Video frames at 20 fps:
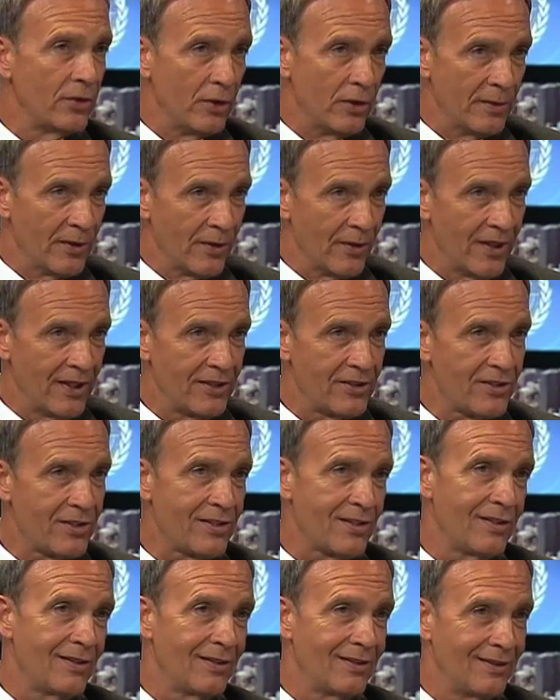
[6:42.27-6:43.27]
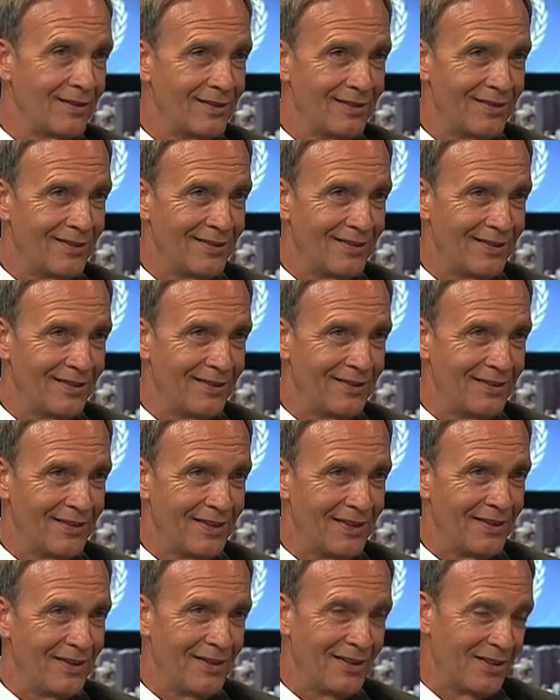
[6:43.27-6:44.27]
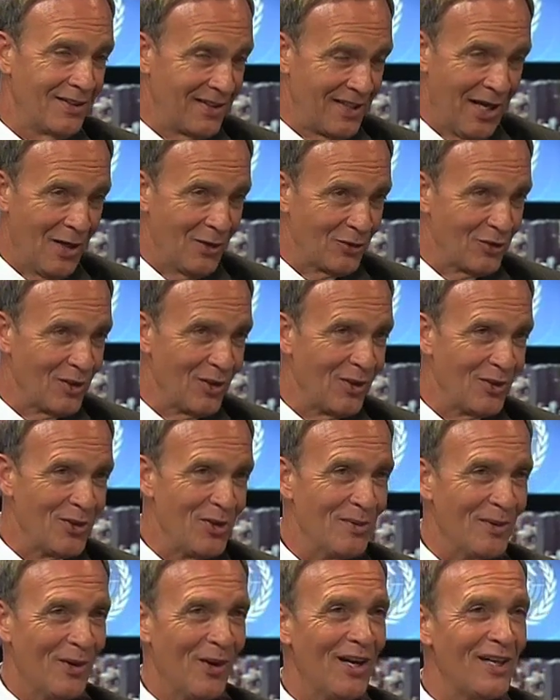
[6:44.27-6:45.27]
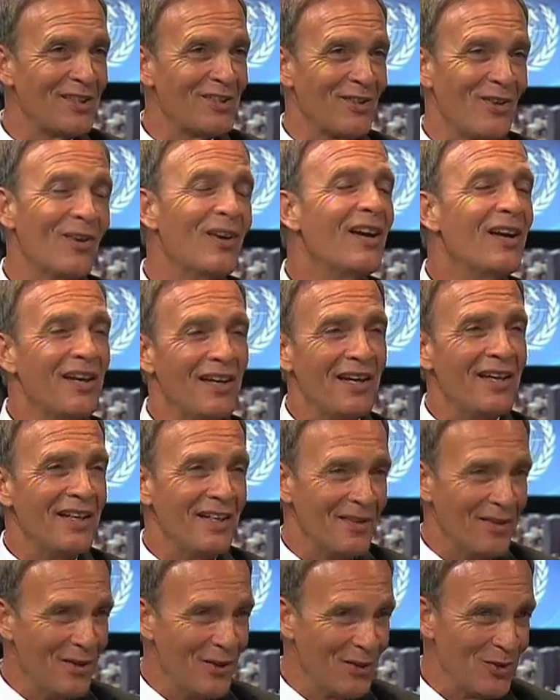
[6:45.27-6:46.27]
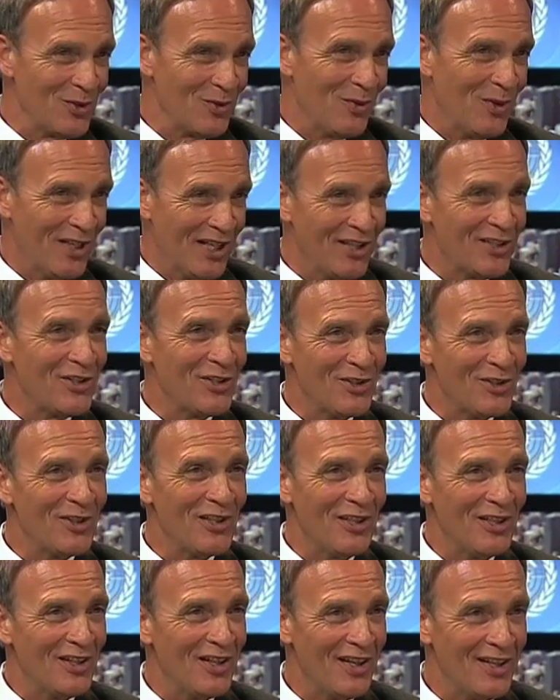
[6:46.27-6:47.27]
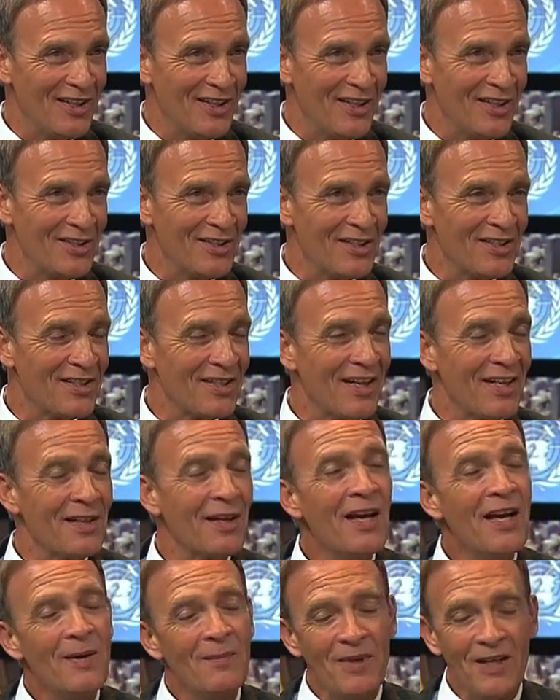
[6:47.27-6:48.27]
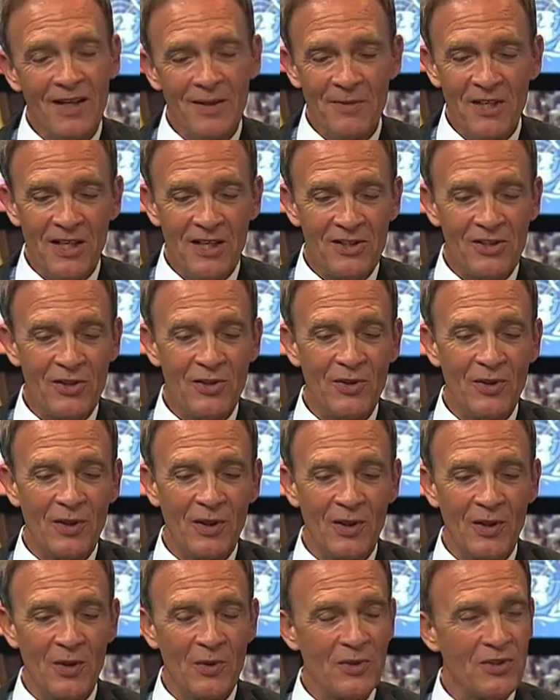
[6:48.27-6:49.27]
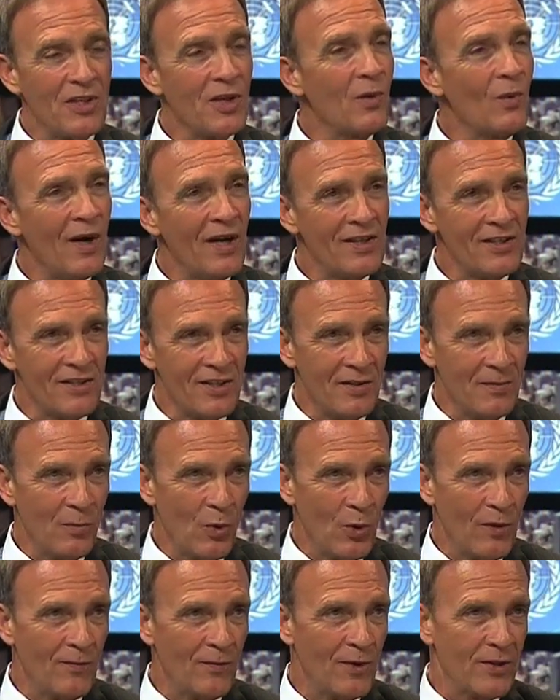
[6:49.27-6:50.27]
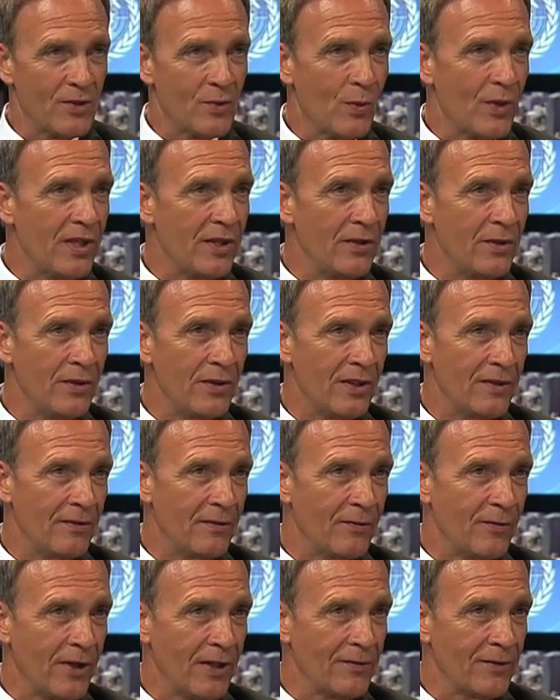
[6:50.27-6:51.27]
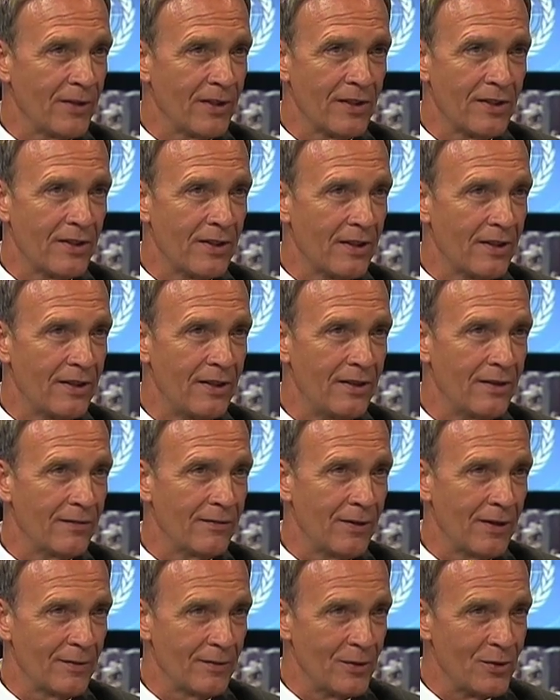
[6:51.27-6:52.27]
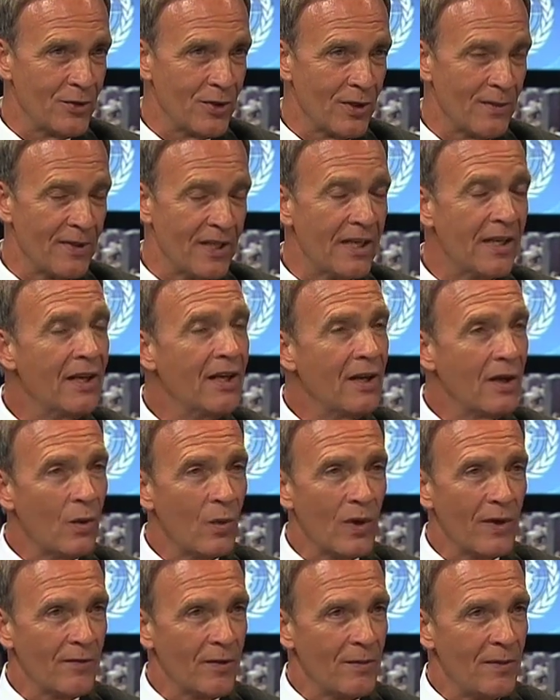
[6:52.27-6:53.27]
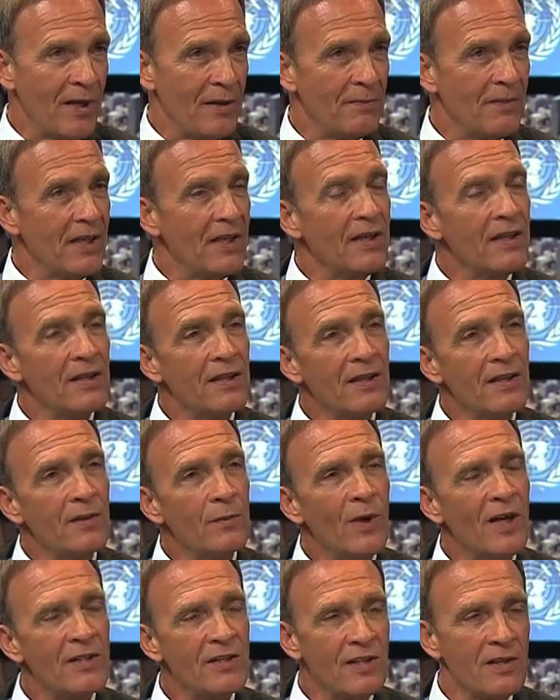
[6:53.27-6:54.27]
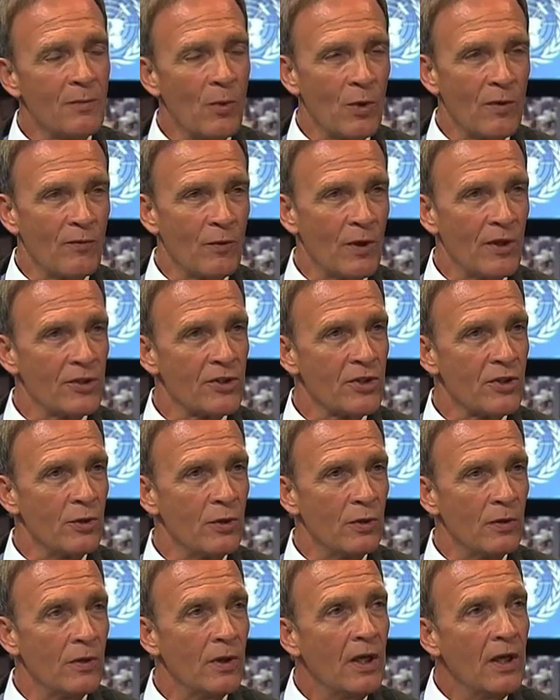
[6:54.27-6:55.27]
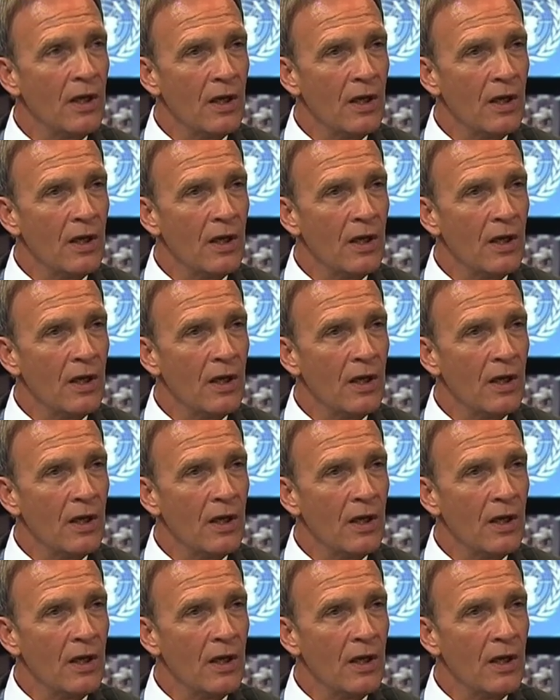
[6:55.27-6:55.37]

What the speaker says: Human Rights Council on Human Rights, or any of those will get you to the United Nations site. But let me ask you in closing, why is it important for us, we who live in Frankfurt, Kentucky, or Frankfurt, Germany, wherever it might be, why is it important for us to